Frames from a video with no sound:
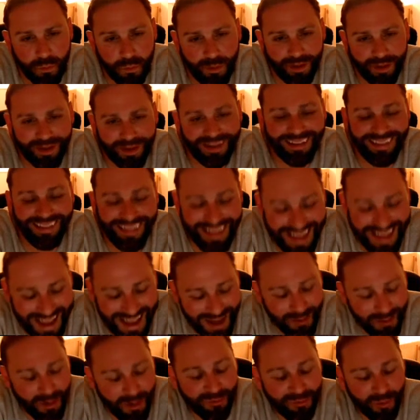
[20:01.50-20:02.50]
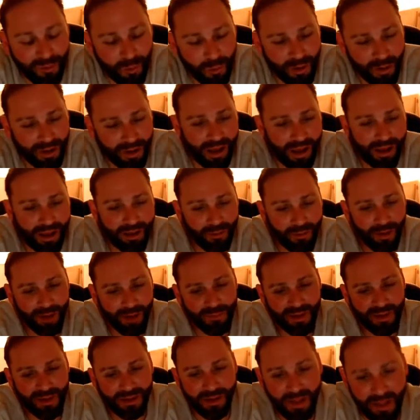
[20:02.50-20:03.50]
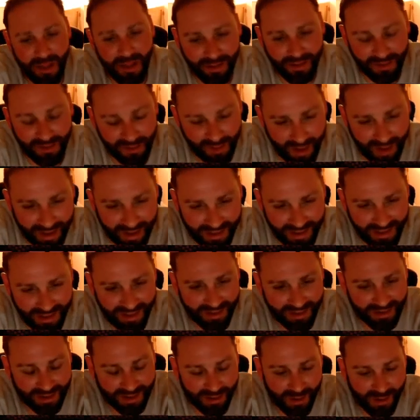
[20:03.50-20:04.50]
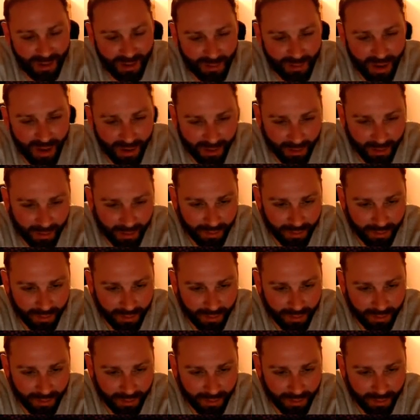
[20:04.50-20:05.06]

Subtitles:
Well, well, for what I mean, I can't, I'm not